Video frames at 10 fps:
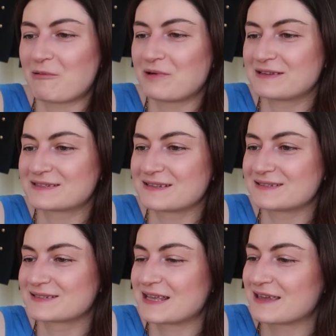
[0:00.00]
how is
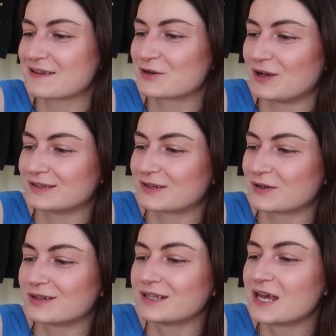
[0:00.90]
this thing called at
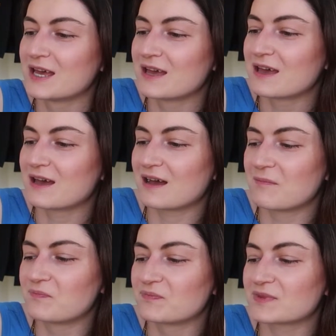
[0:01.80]
all.
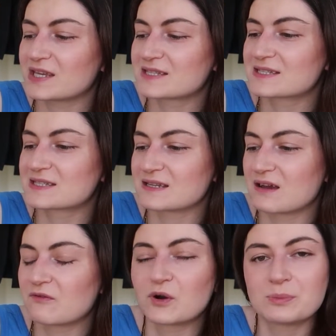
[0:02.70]
Um, it's
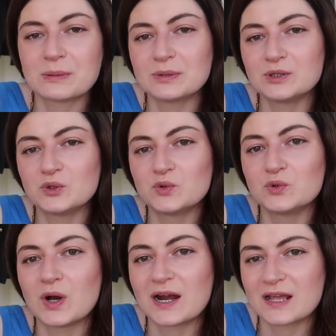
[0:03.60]
for people
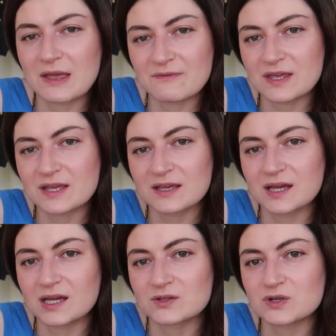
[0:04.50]
who are having
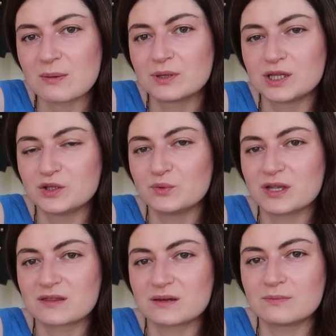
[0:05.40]
uh, trouble
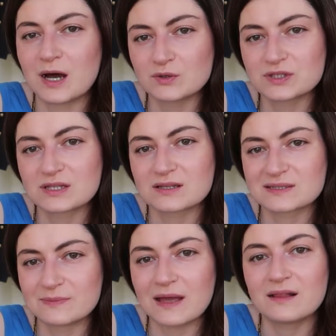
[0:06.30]
with the mouth
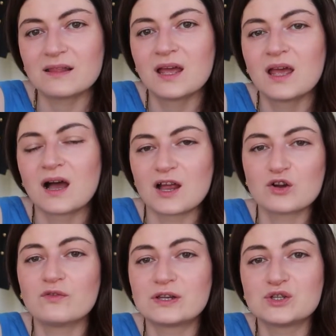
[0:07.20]
smell, I
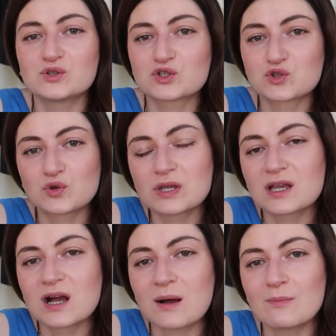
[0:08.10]
often use chewing
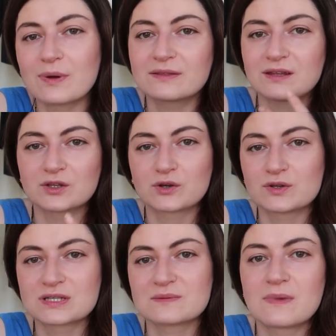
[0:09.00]
gum, but that
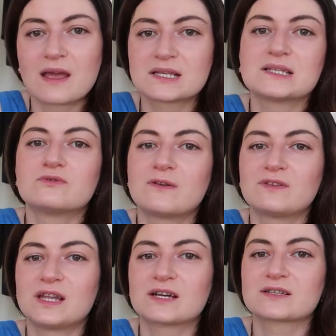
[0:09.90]
causes my acid
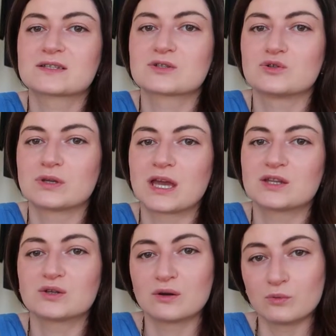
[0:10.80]
reflux to
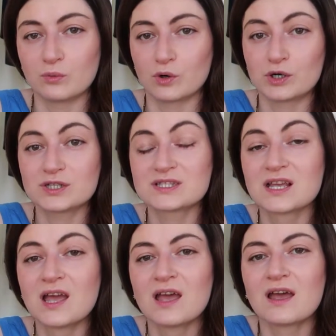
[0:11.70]
get worse.
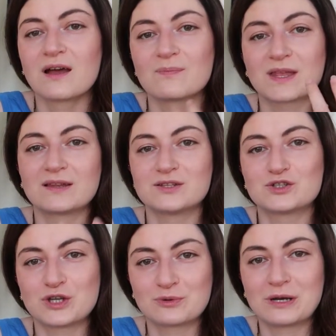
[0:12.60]
Um,
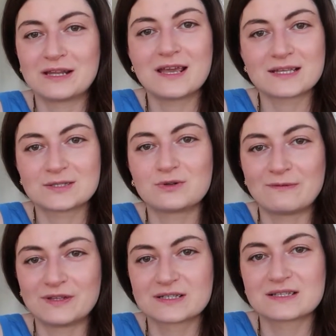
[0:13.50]
and generally, acid
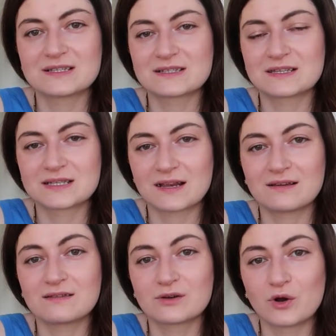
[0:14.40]
reflux is
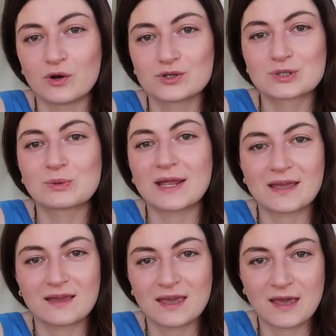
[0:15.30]
exactly the cause why
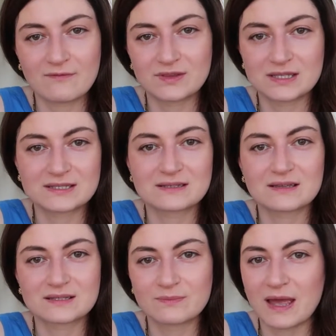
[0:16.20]
I have this
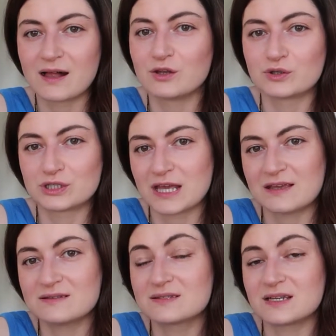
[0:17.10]
smell or
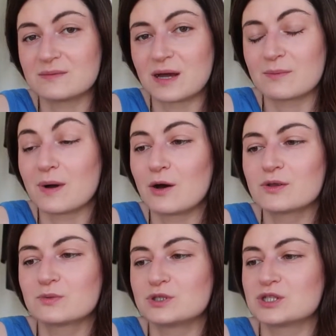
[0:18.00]
taste in my
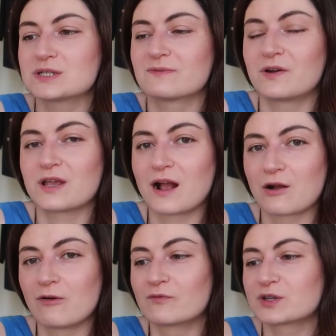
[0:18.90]
mouth, which is very
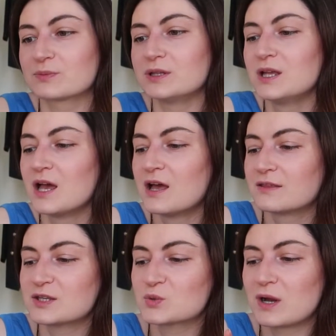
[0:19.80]
uncomfortable.
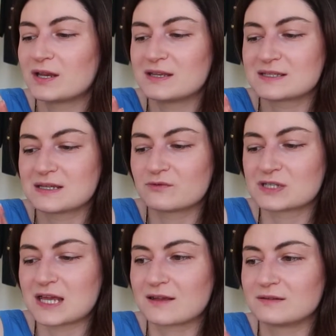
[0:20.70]
This one is in
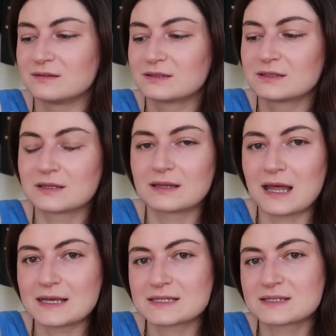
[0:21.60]
recycled
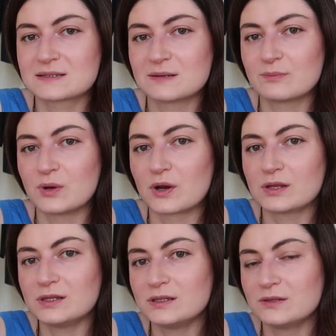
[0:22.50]
glass
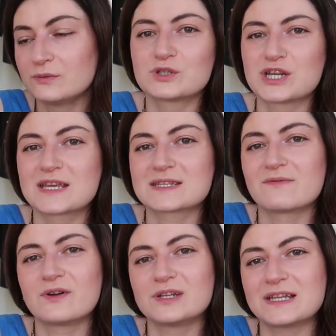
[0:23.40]
bottle, which has a
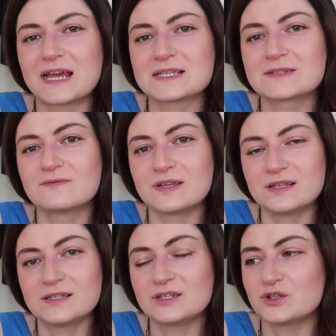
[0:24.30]
very nice
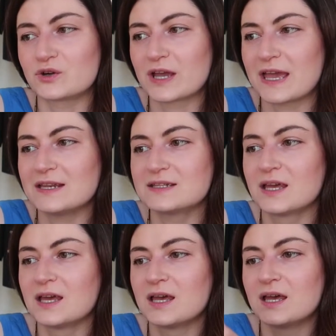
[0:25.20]
feel in your hand
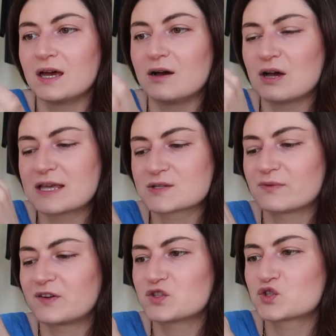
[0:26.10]
uh, has
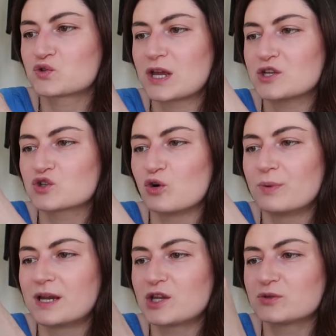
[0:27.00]
very strange
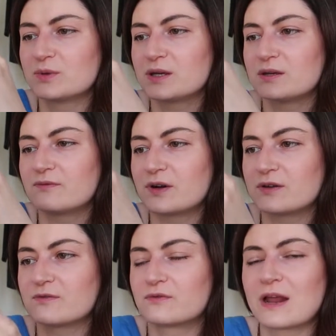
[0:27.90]
opener to be
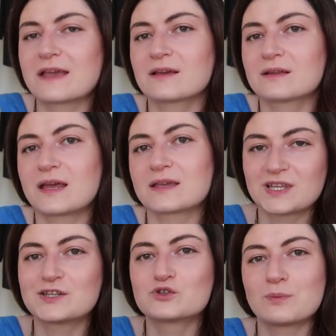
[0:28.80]
very frank like
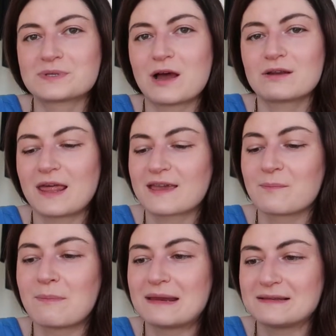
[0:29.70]
it drops out like a
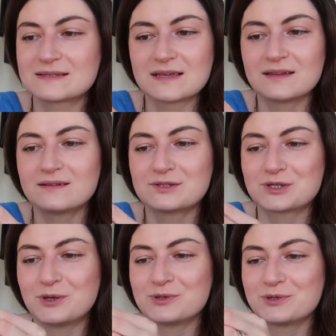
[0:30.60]
medicine
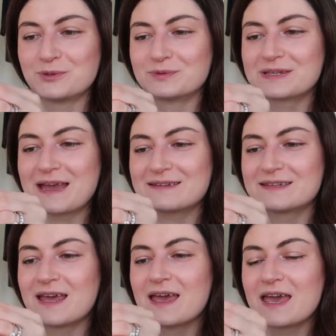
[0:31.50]
so you don't
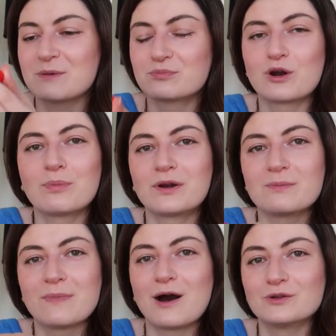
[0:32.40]
get a proper
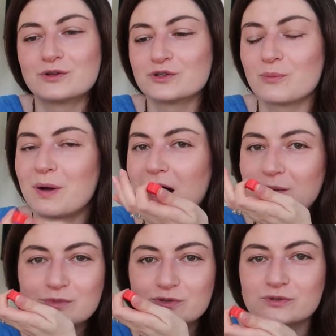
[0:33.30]
amount on your
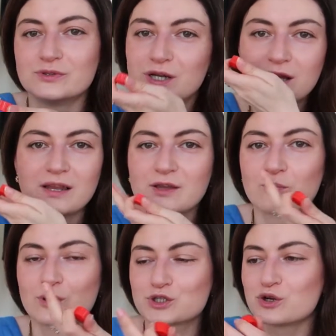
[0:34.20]
palm to like
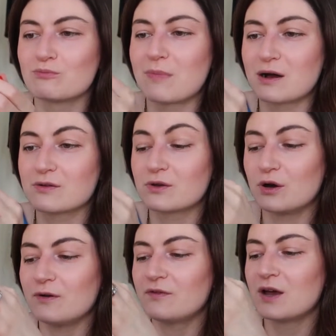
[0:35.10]
wash your mouth
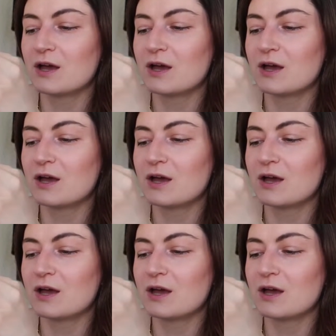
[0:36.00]
off